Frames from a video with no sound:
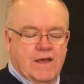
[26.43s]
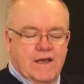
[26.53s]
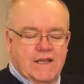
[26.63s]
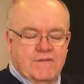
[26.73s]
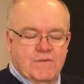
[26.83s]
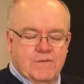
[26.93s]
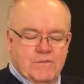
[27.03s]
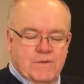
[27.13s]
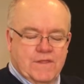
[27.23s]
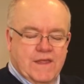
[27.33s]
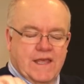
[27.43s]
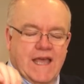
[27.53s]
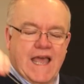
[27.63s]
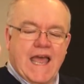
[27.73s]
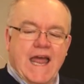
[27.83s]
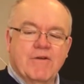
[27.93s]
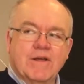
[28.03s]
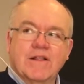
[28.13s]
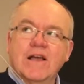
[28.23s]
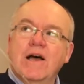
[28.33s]
And even with the
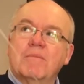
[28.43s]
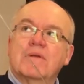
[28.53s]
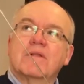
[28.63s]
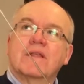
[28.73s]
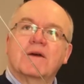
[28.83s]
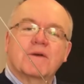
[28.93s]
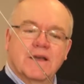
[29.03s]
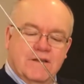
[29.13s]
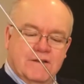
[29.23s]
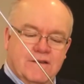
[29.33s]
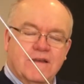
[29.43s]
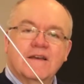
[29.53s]
aerial up, there we go,